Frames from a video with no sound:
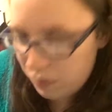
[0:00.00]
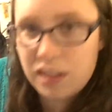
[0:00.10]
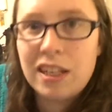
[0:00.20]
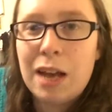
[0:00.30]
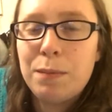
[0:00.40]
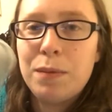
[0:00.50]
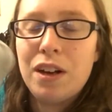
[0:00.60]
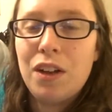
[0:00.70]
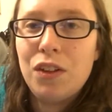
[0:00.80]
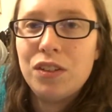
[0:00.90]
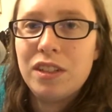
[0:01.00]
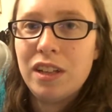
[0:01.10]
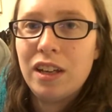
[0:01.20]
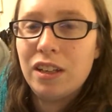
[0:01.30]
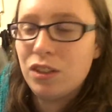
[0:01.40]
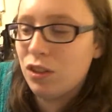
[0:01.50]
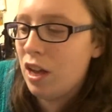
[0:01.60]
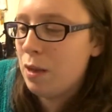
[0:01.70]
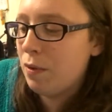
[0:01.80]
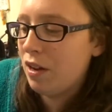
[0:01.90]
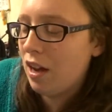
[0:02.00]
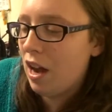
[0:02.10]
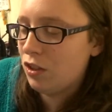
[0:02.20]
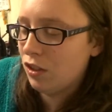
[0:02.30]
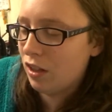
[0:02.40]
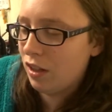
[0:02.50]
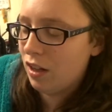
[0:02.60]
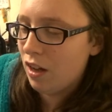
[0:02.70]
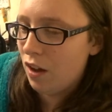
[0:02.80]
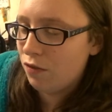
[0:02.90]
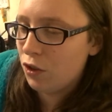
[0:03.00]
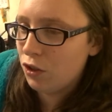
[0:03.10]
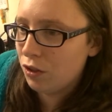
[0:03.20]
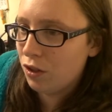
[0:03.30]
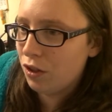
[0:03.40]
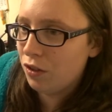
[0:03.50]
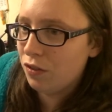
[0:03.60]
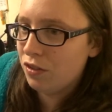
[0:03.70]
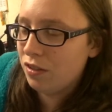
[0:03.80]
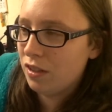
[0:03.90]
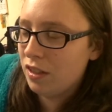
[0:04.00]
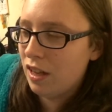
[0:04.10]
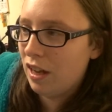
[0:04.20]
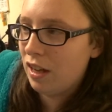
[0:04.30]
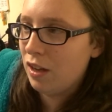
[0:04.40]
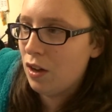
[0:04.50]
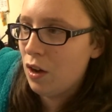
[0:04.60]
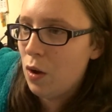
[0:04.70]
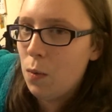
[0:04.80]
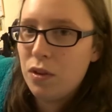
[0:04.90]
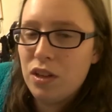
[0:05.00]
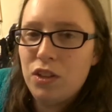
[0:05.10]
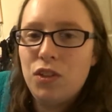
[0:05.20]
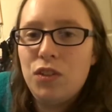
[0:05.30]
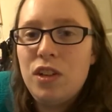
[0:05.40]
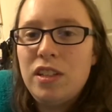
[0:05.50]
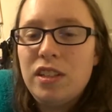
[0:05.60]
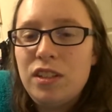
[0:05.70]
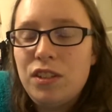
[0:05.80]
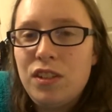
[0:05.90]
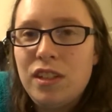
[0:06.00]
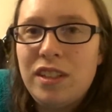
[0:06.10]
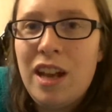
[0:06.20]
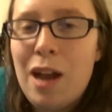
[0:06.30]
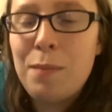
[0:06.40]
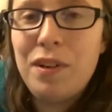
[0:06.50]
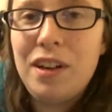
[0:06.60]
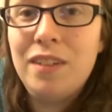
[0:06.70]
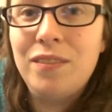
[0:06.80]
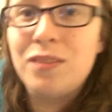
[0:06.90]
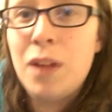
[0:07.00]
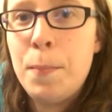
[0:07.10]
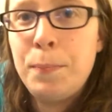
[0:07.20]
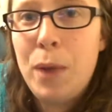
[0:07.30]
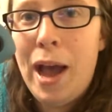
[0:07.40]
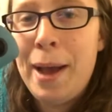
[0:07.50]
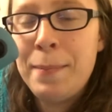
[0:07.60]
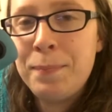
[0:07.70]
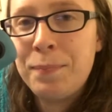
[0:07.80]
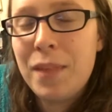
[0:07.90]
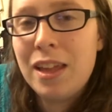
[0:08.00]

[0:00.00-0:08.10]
with this camera a lot today. So anybody I took a photo of today with this 360 degrees camera, bam,